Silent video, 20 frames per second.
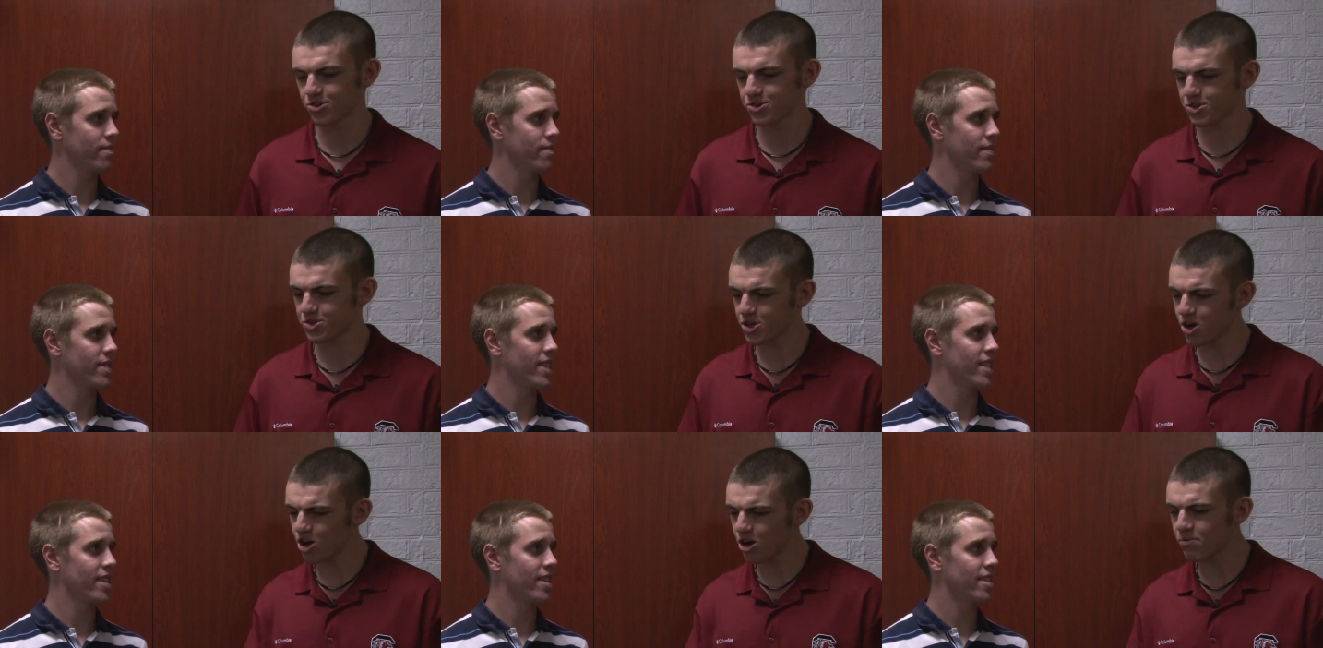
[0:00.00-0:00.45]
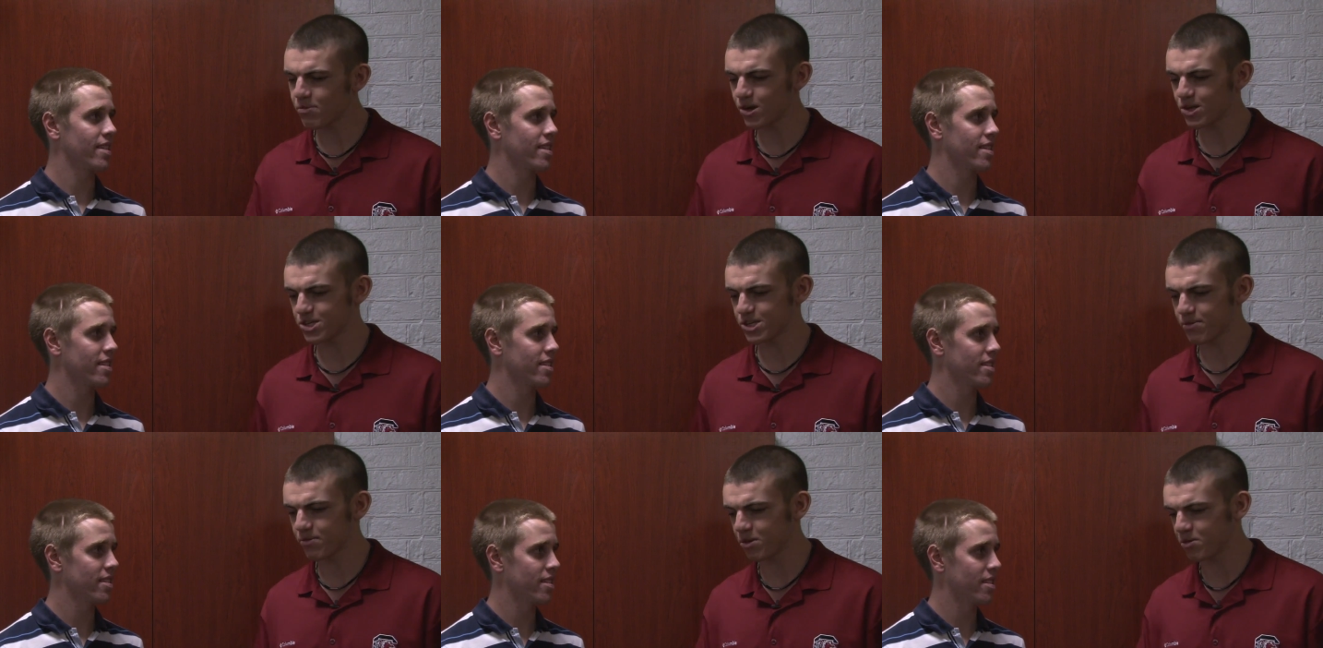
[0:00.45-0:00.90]
Speaker 1: So talk
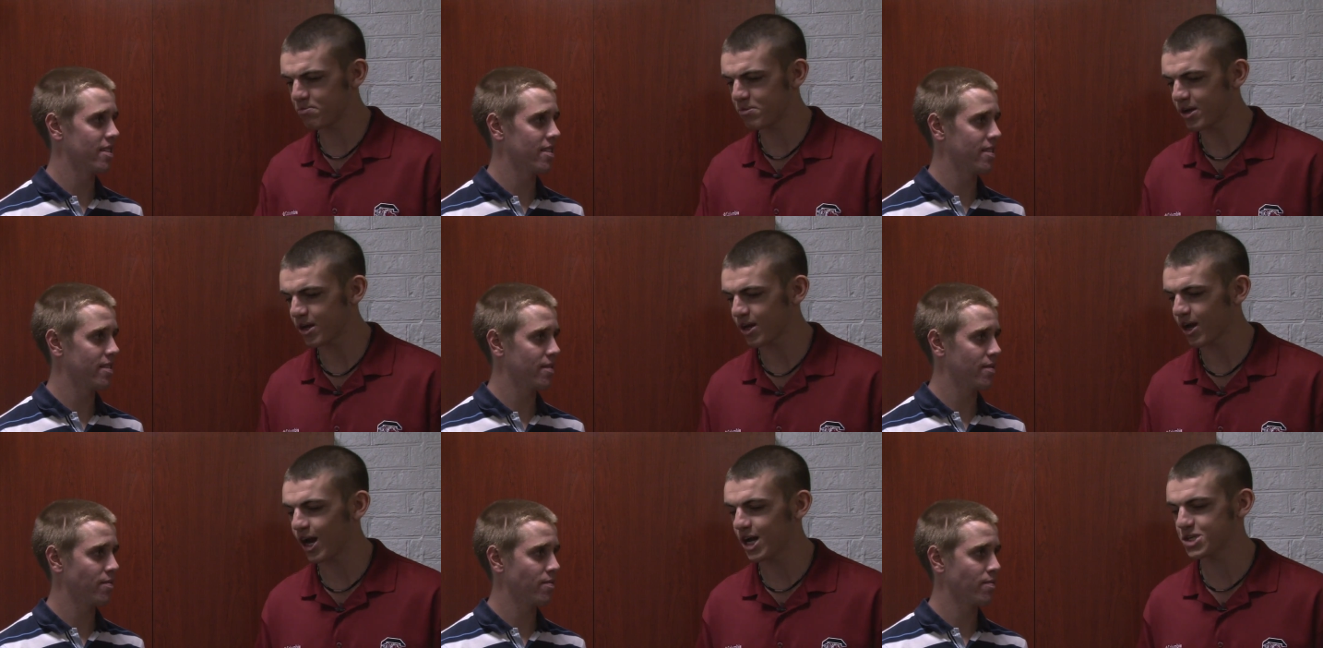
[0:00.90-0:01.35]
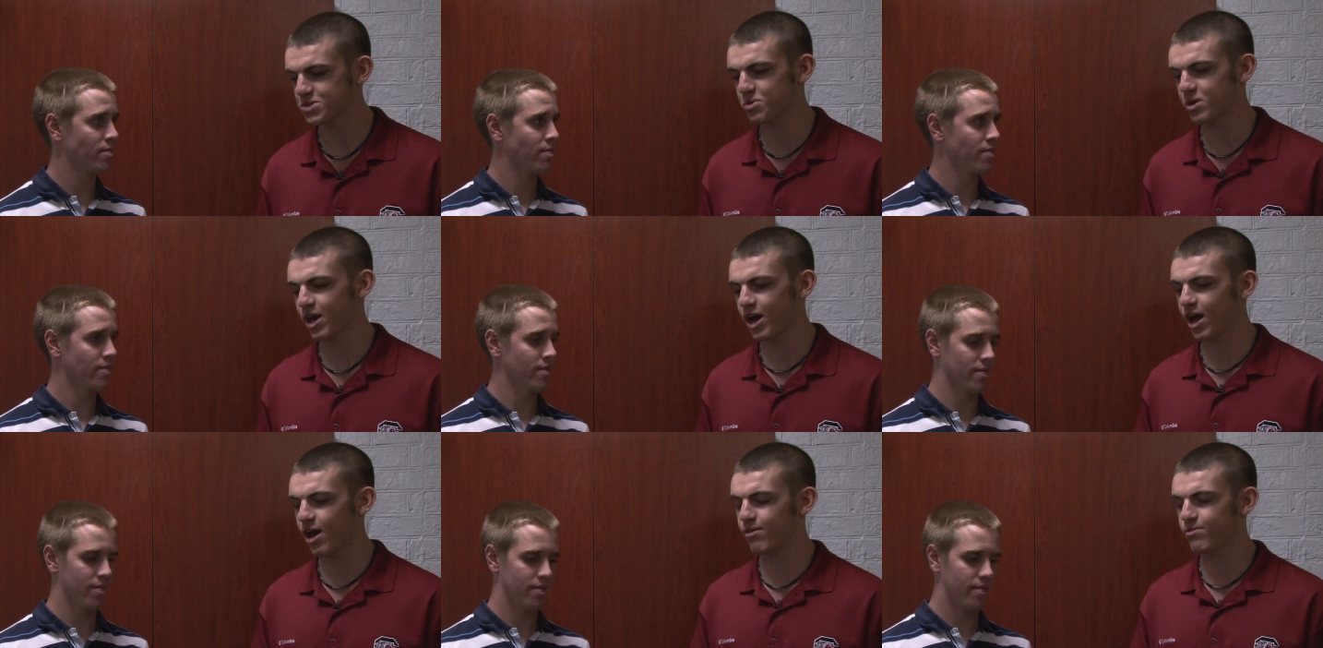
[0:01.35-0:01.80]
about some of the big guys
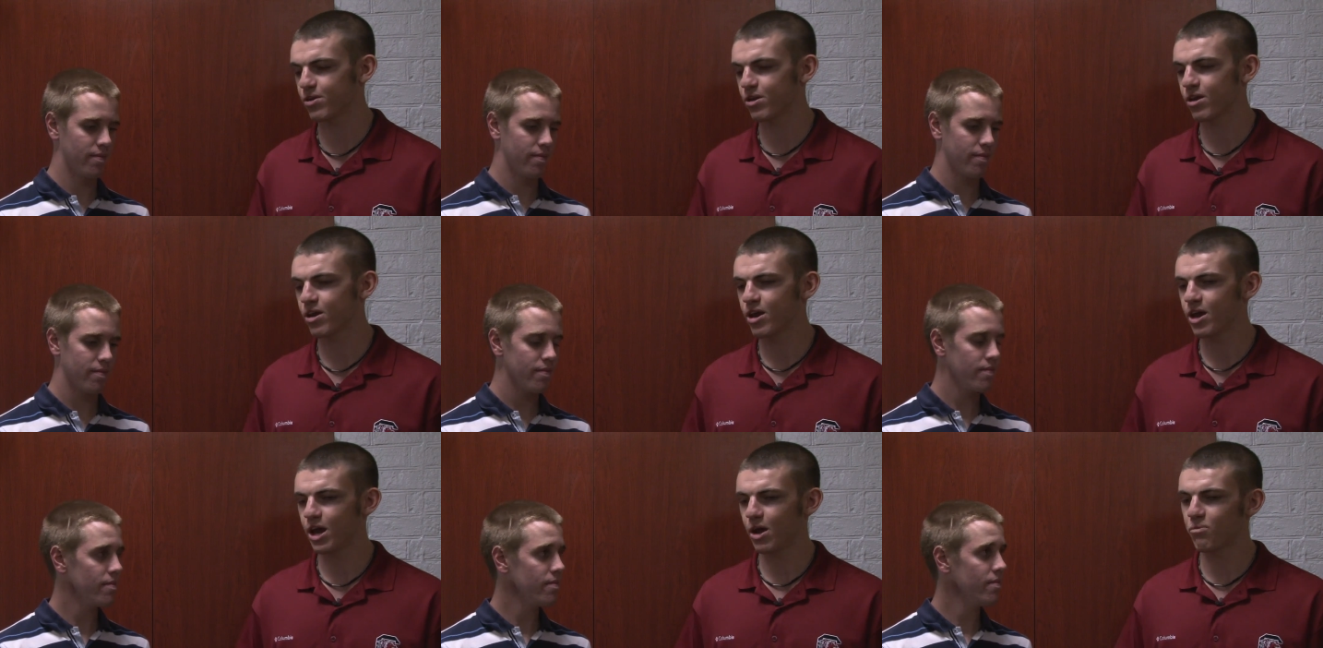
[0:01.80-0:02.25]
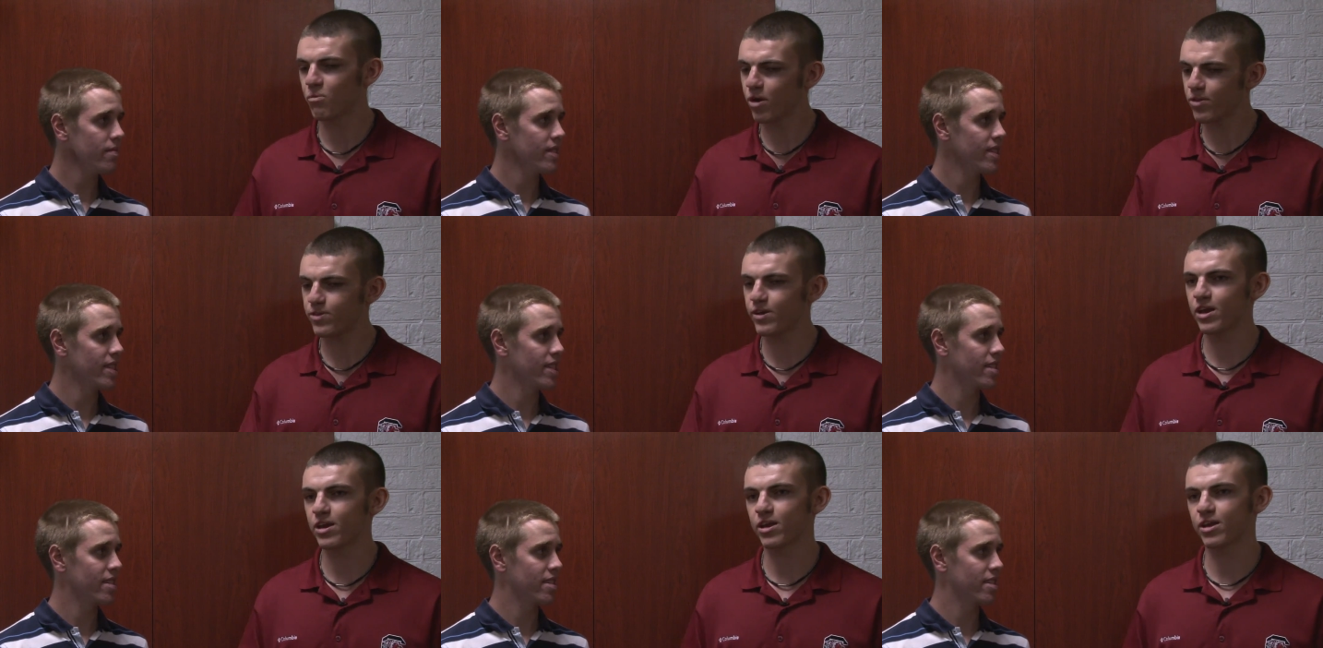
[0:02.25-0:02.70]
we have and, and
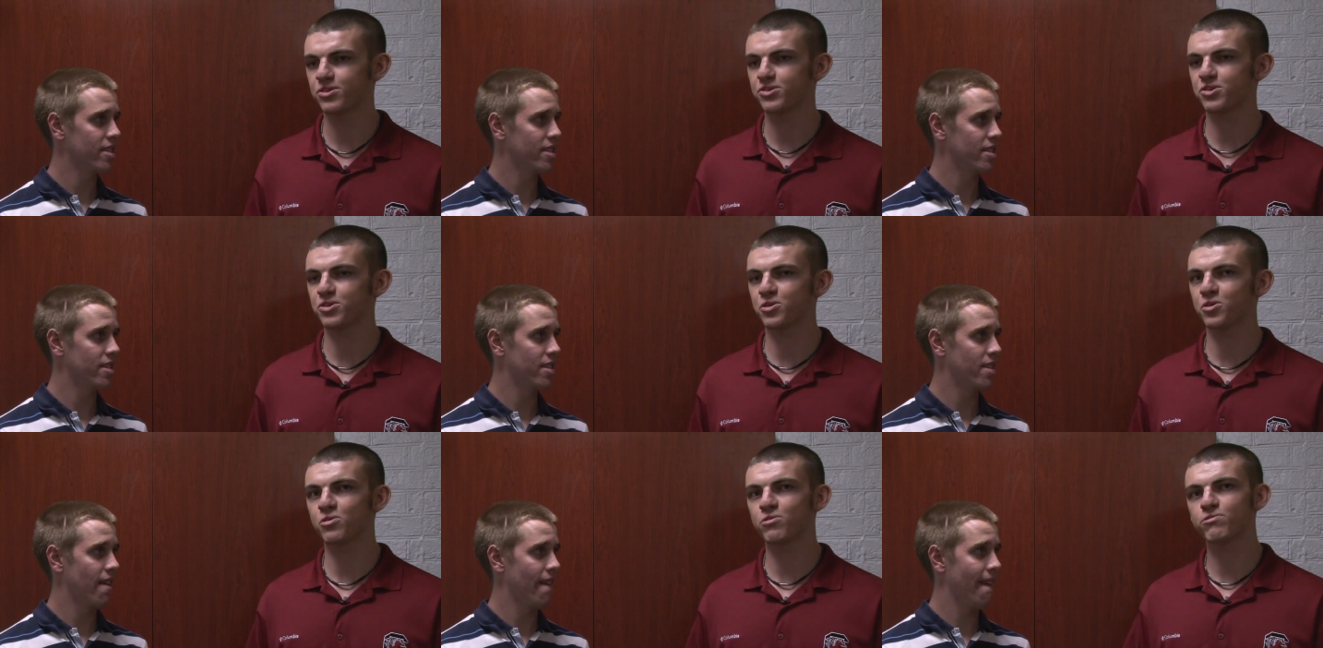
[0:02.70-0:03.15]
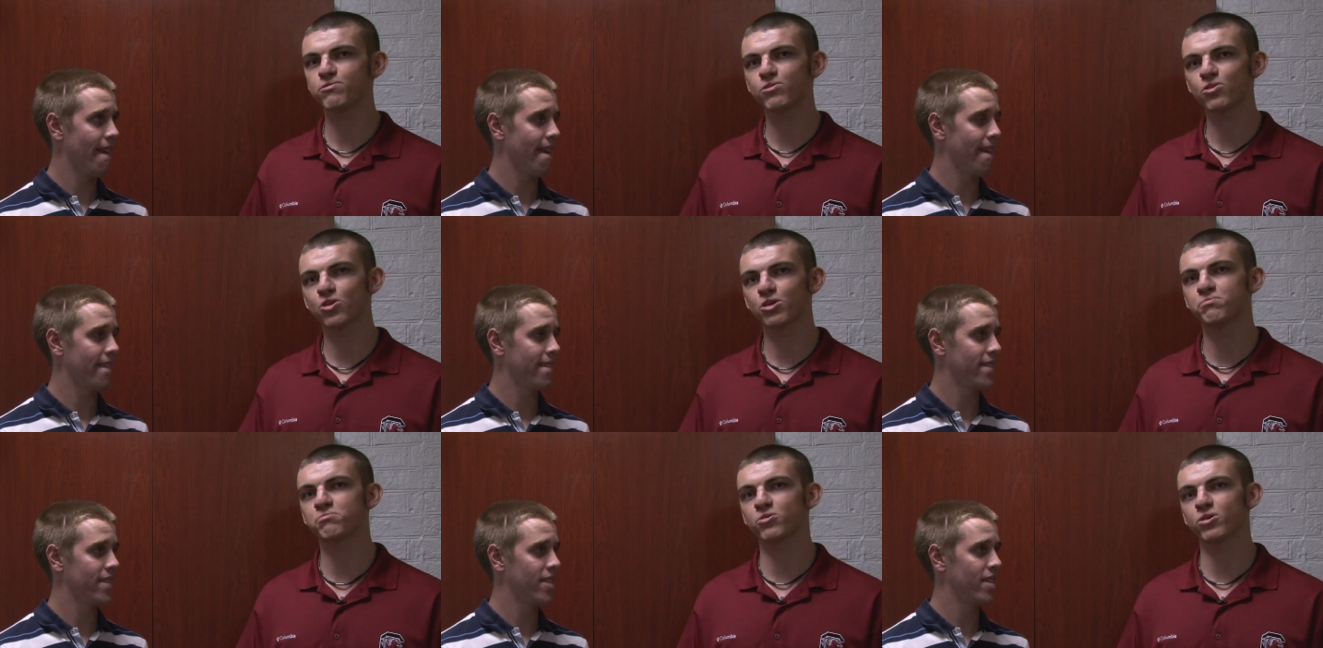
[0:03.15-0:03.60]
what they need to do to
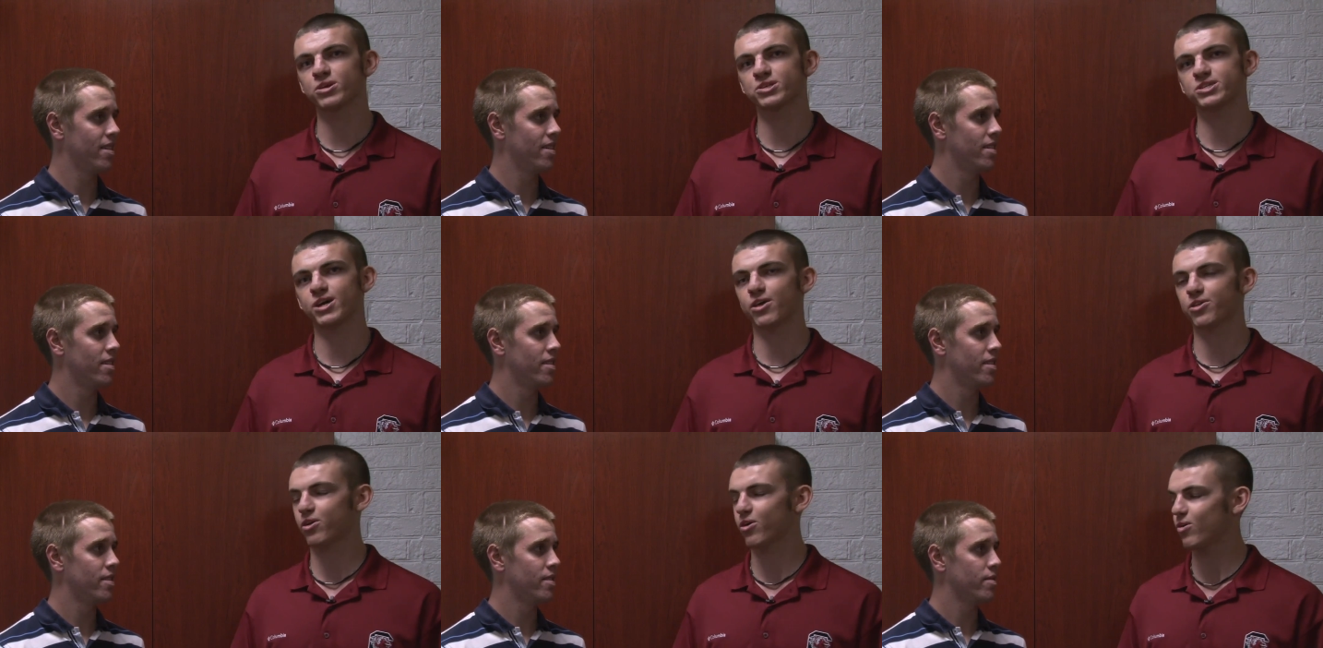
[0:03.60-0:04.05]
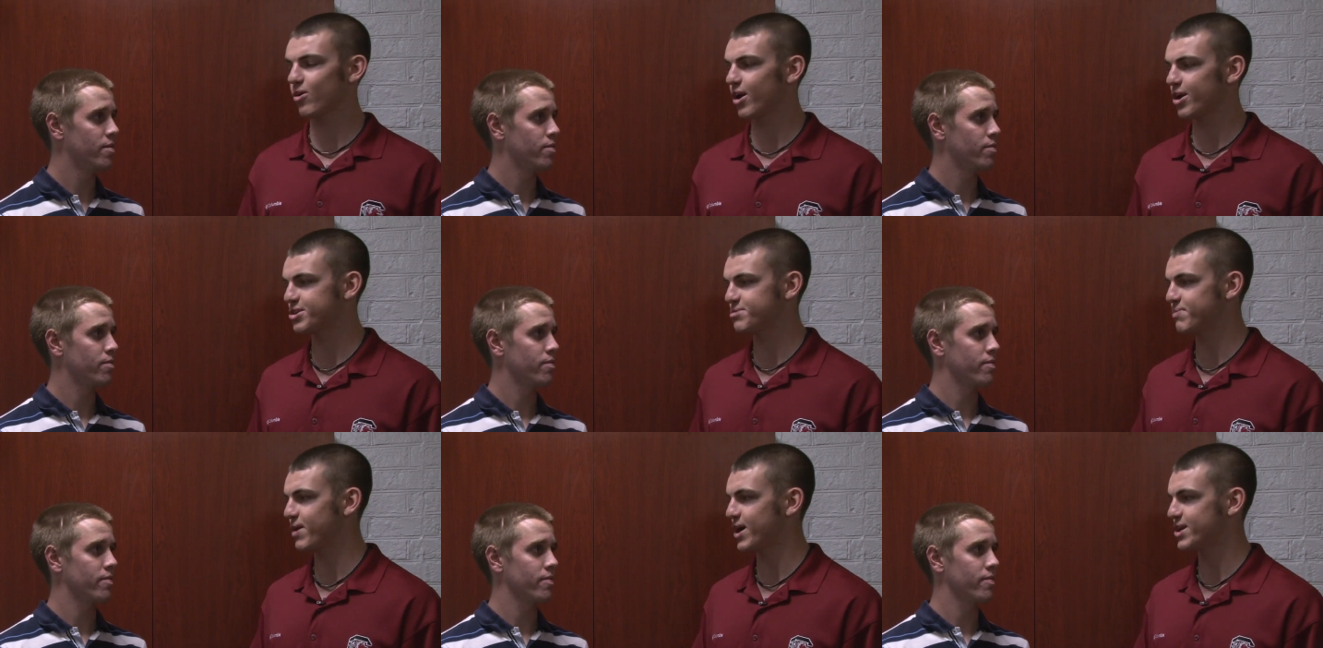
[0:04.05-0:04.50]
fully bring South
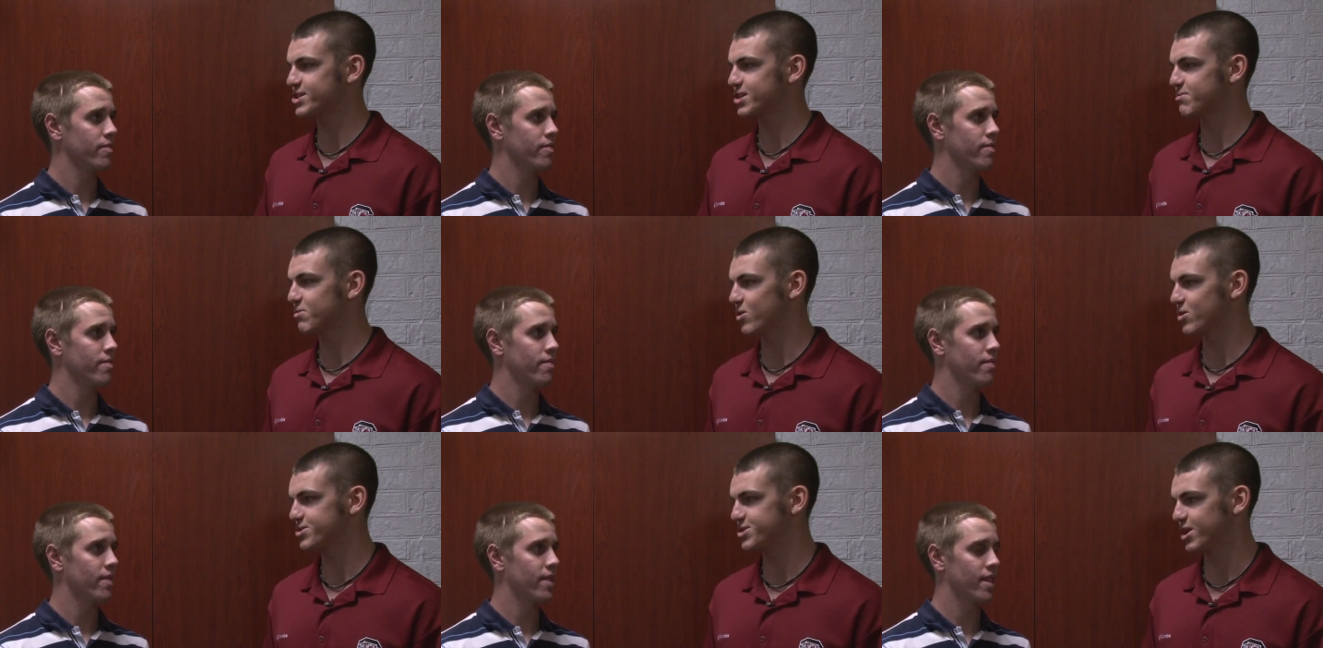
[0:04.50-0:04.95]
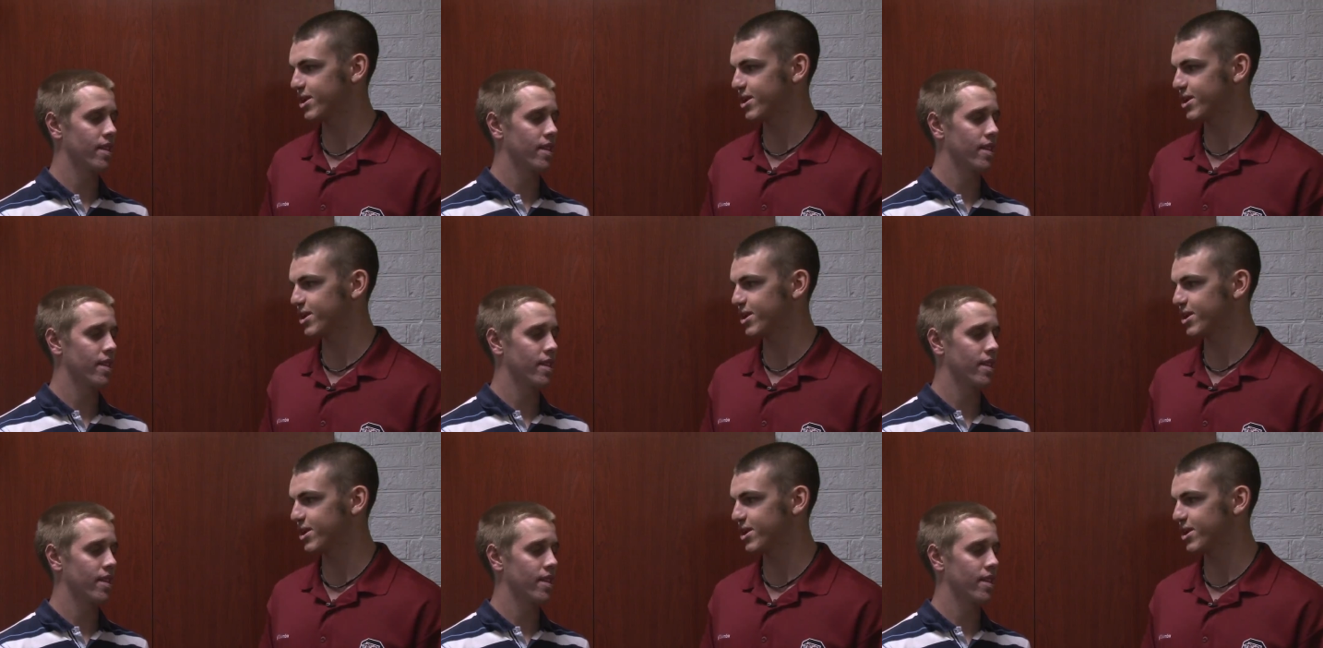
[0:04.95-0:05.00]
Carolina's basketball